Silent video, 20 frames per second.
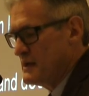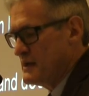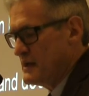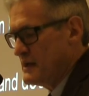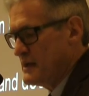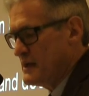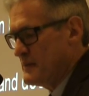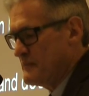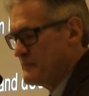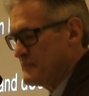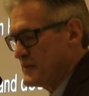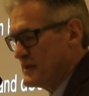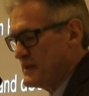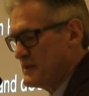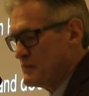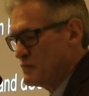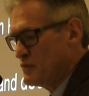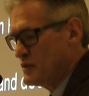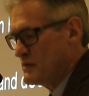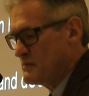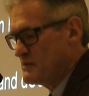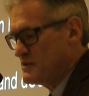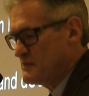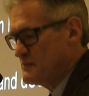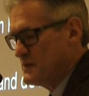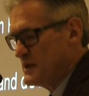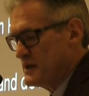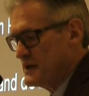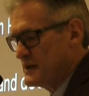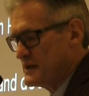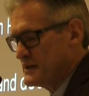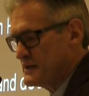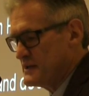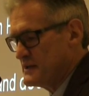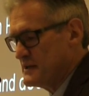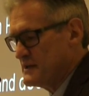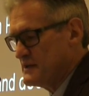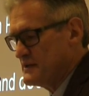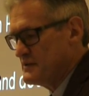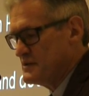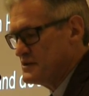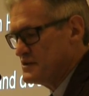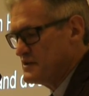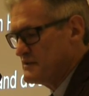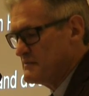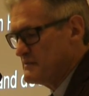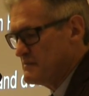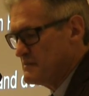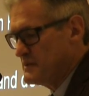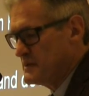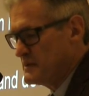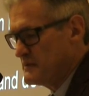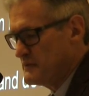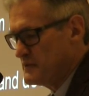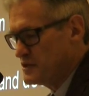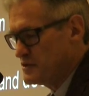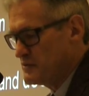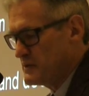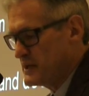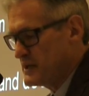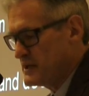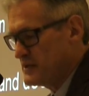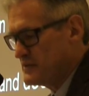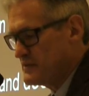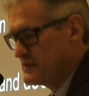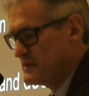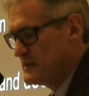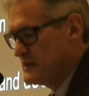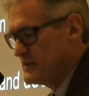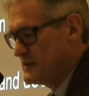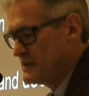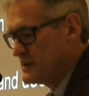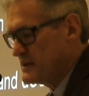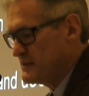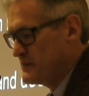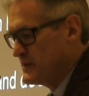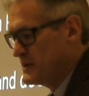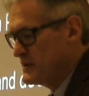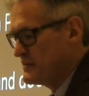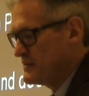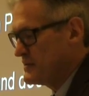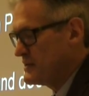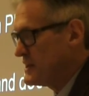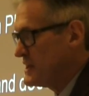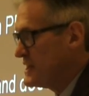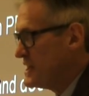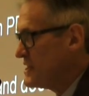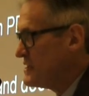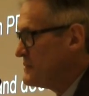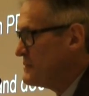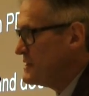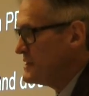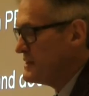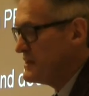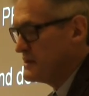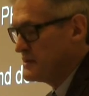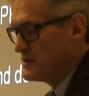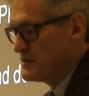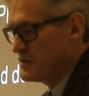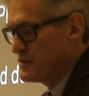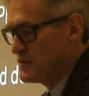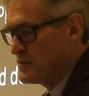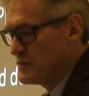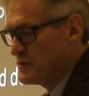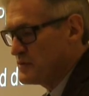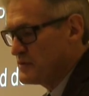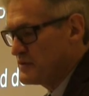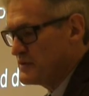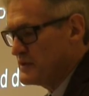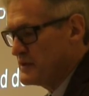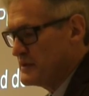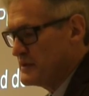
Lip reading: It will respond, and decisions must be individualized. It depends on the anatomy, the goals,